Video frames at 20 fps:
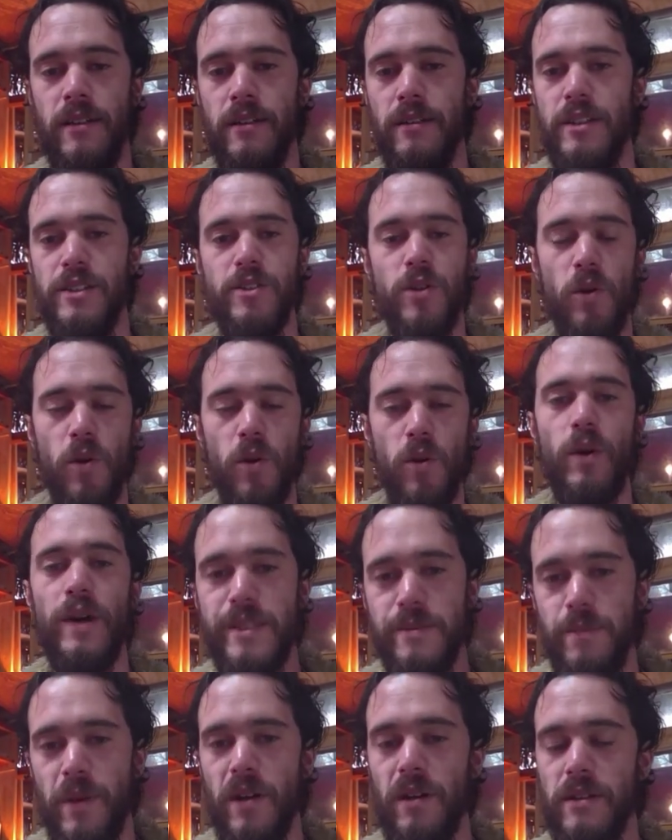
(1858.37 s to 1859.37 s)
there's
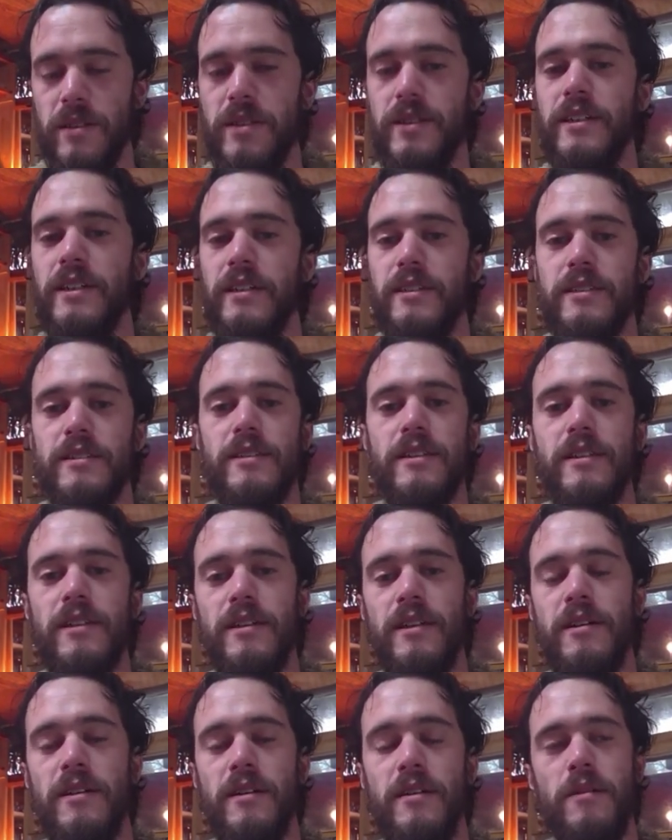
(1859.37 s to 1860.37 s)
always politics
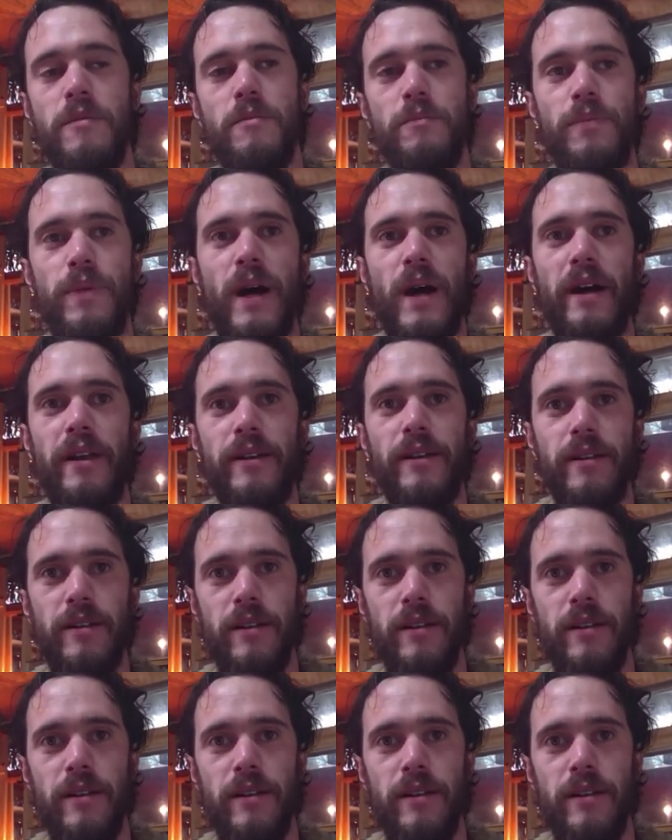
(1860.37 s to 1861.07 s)
but